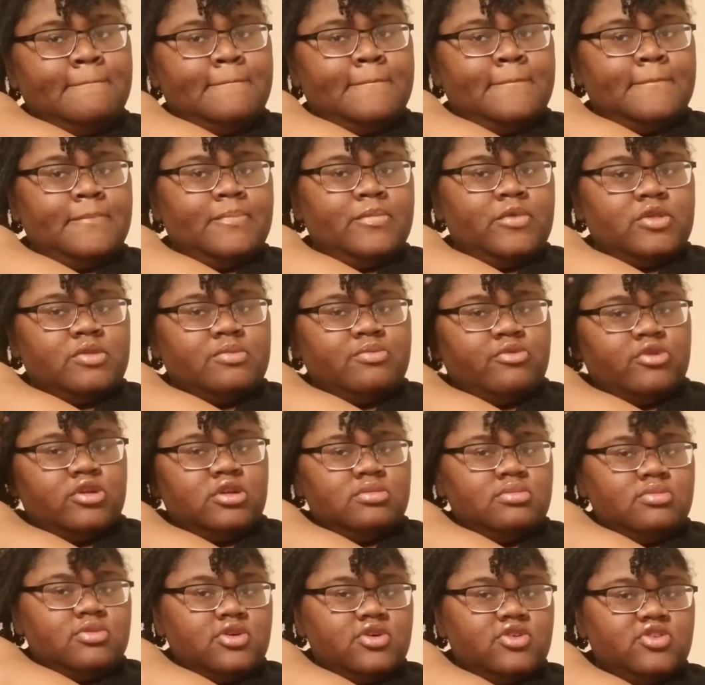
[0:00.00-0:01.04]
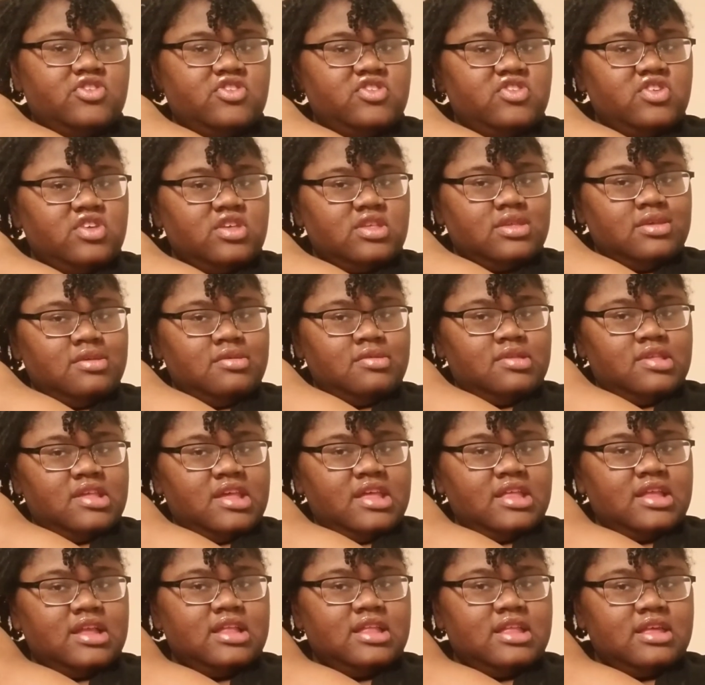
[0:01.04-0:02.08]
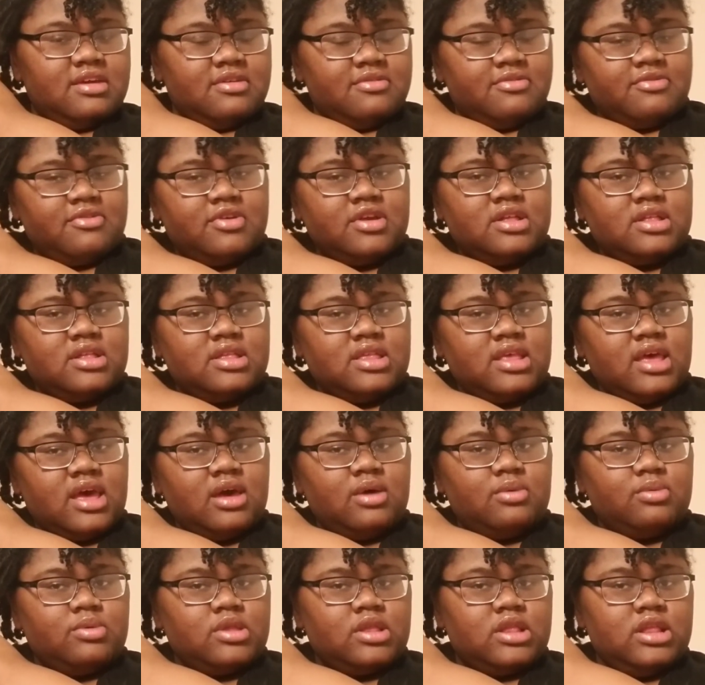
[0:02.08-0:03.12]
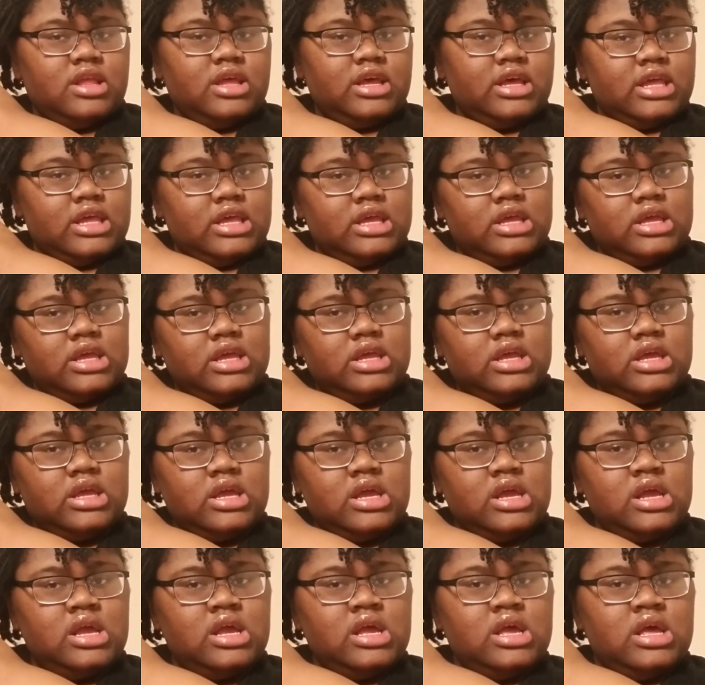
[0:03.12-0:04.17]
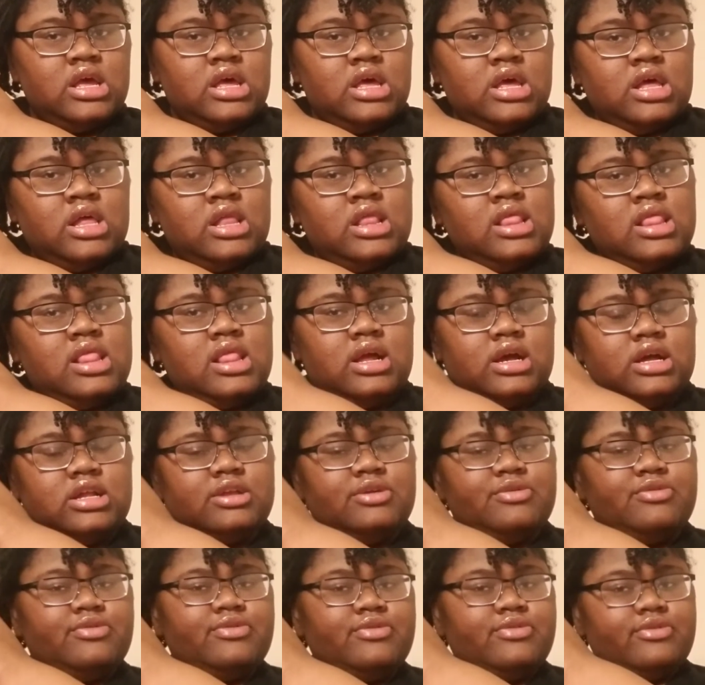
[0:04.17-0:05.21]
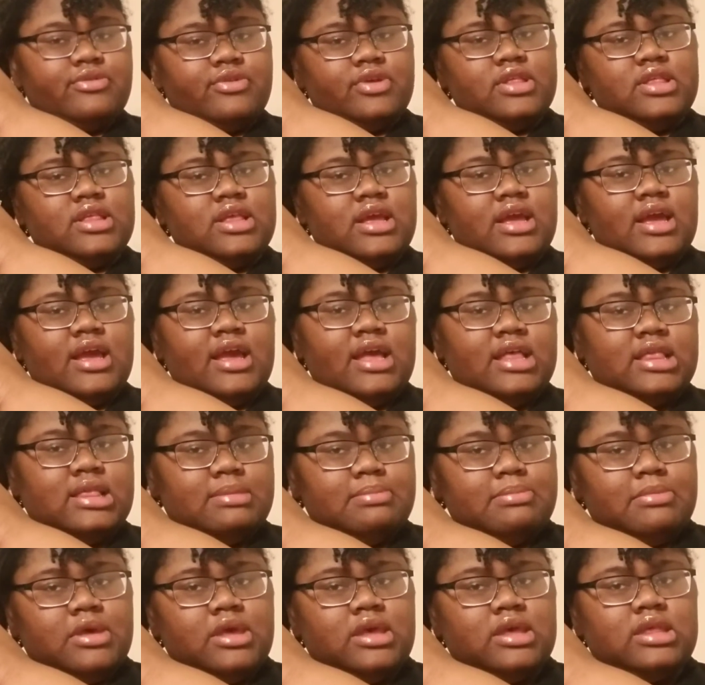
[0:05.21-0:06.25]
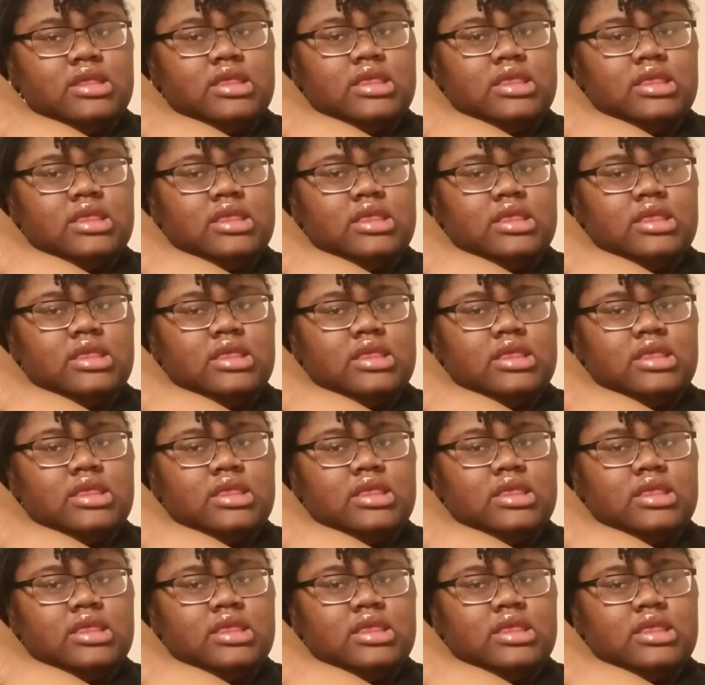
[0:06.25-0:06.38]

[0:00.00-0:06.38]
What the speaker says: this pretty much just, you see the difference, how I was looking a frizzy ass mess.